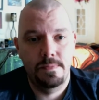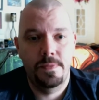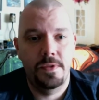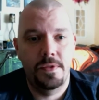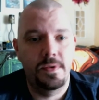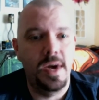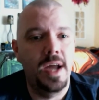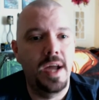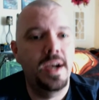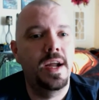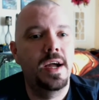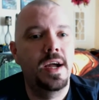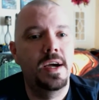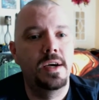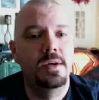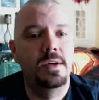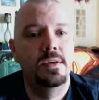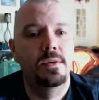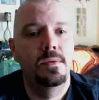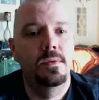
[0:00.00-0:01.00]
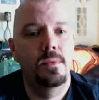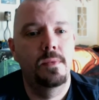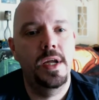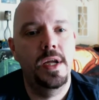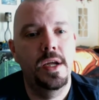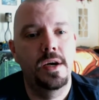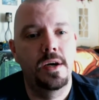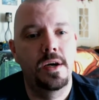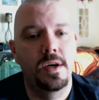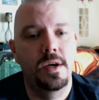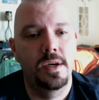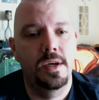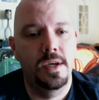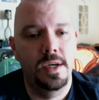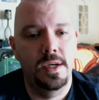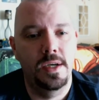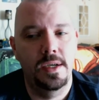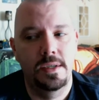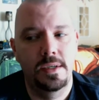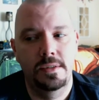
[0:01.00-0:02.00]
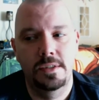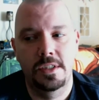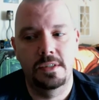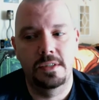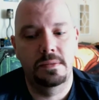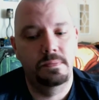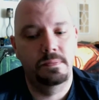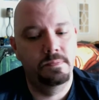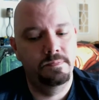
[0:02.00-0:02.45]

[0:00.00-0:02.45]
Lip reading: Right now we are just